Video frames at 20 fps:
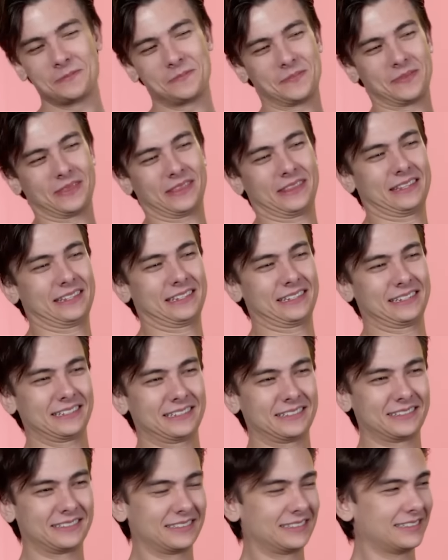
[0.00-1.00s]

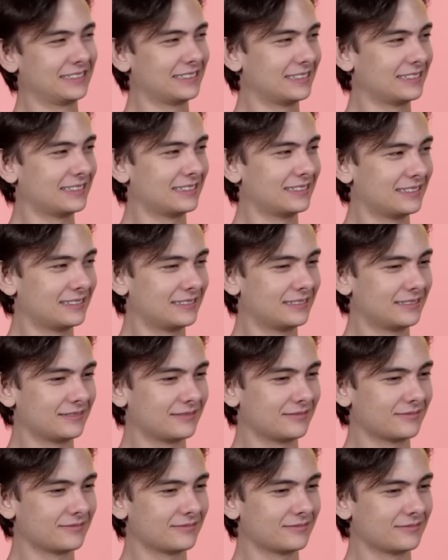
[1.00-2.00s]

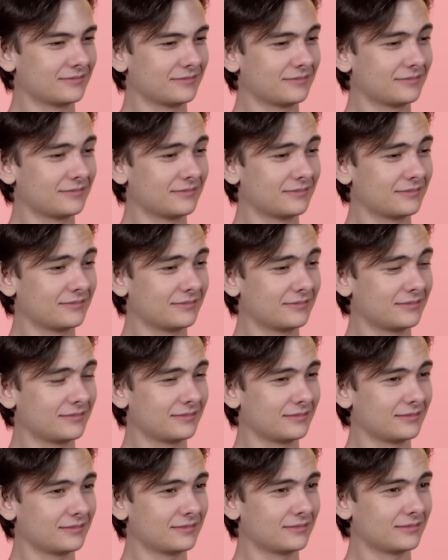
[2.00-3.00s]

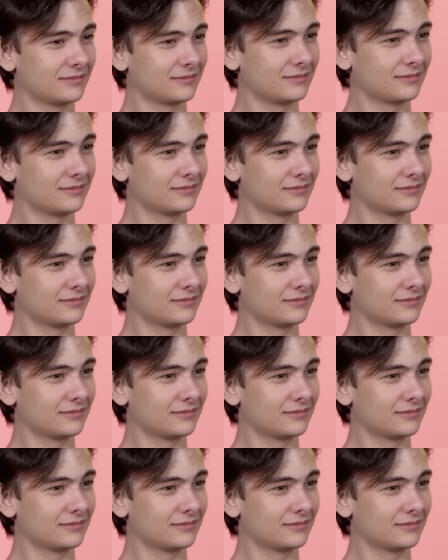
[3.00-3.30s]
[no speech]